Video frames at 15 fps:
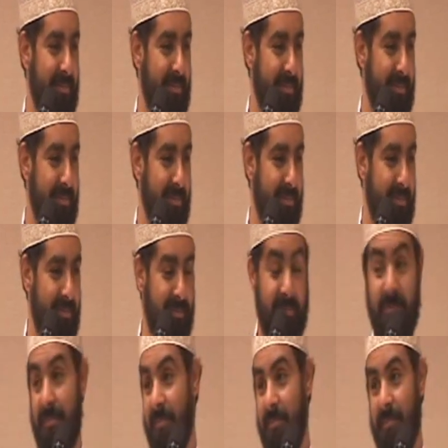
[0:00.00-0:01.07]

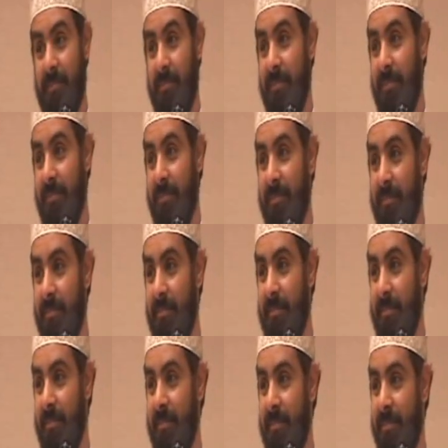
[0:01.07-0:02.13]

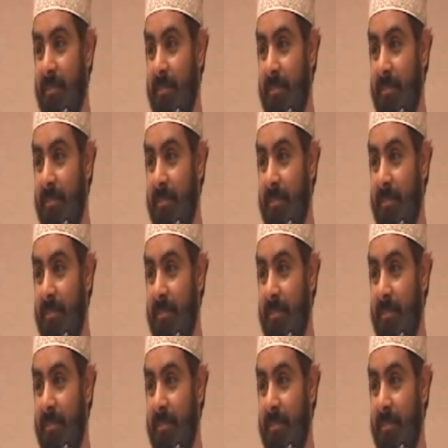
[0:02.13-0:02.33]
Nothing is said.